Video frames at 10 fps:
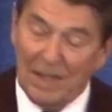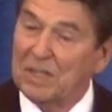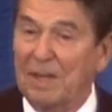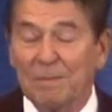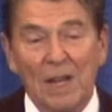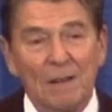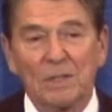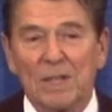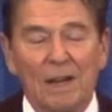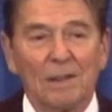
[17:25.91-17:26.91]

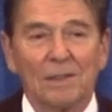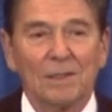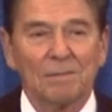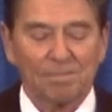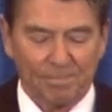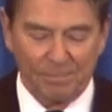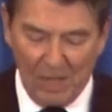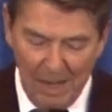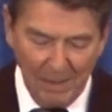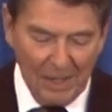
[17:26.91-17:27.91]
sometimes Carroll and
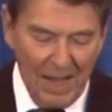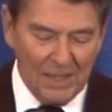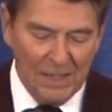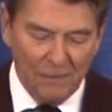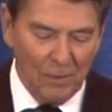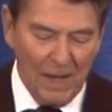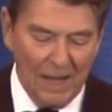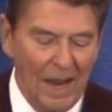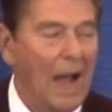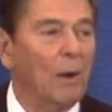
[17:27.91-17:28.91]
Tommy and I differ
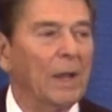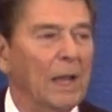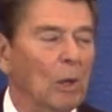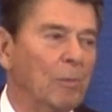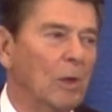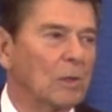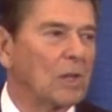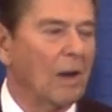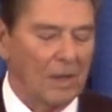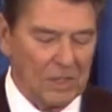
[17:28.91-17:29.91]
on how to help those
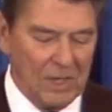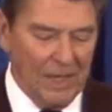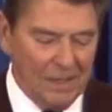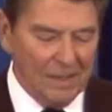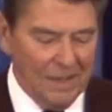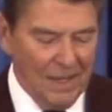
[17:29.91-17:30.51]
hardest hit,